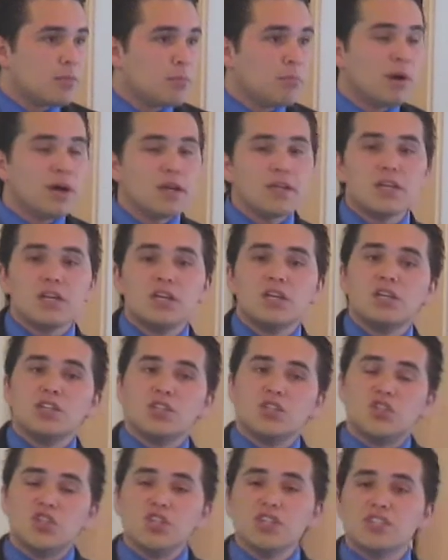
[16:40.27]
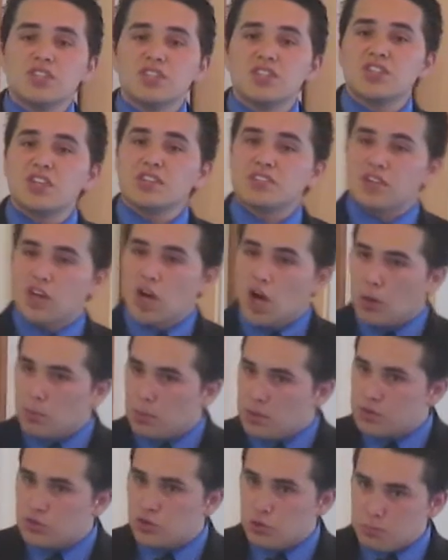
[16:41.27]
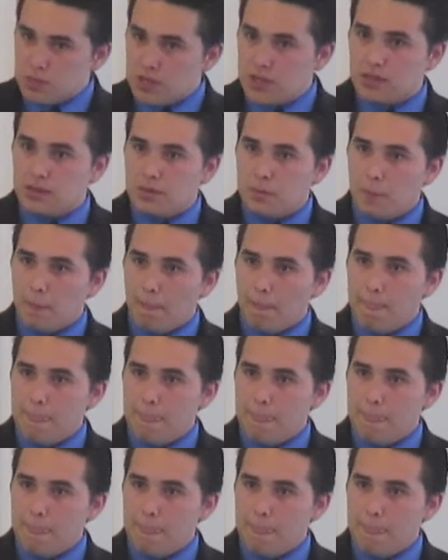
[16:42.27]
But Jesus says, Come unto me.